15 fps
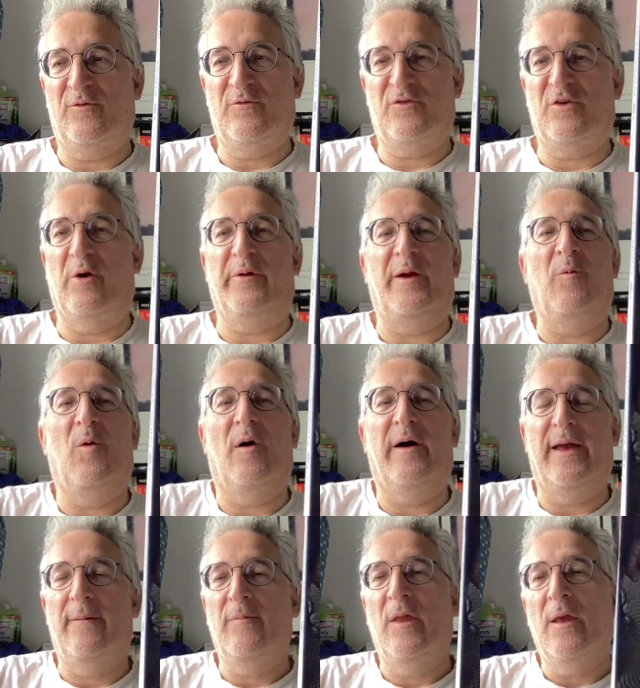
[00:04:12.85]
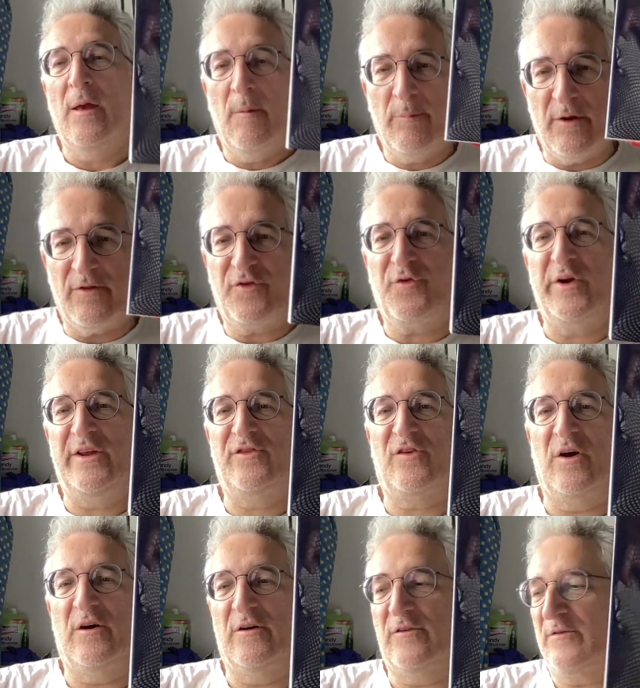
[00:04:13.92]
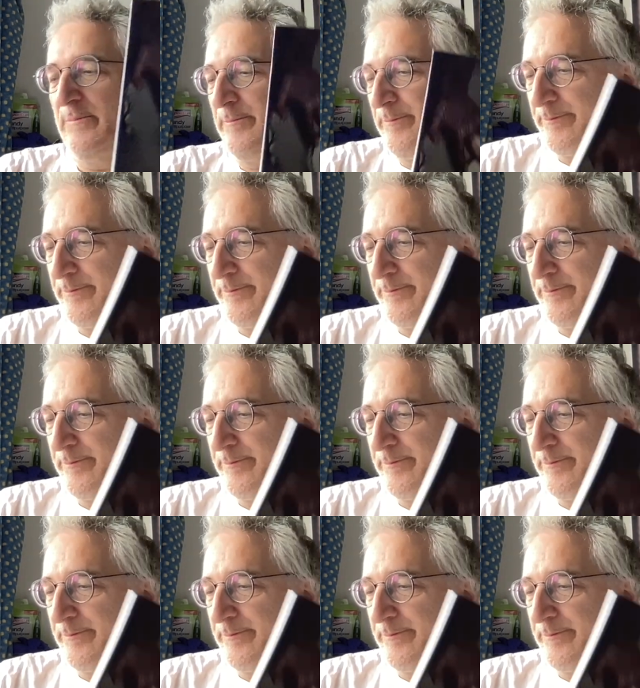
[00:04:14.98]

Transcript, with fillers: showing why. But three stars.